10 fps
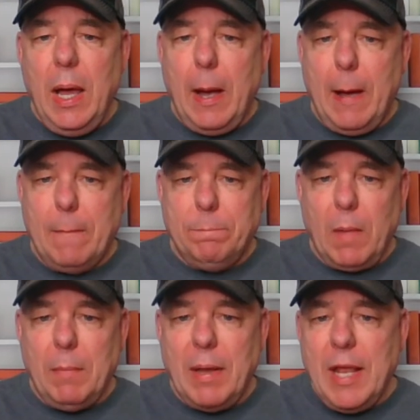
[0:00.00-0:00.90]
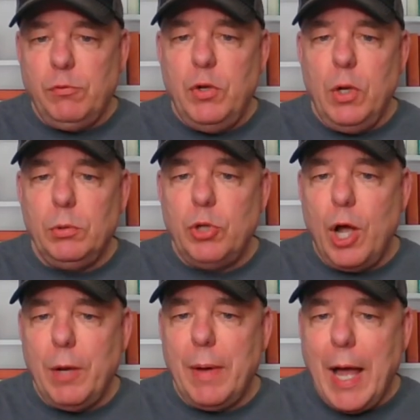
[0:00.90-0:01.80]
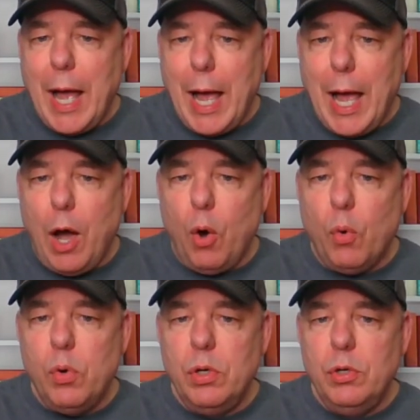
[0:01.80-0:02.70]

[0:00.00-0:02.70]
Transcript: My next video, I'm going to talk about how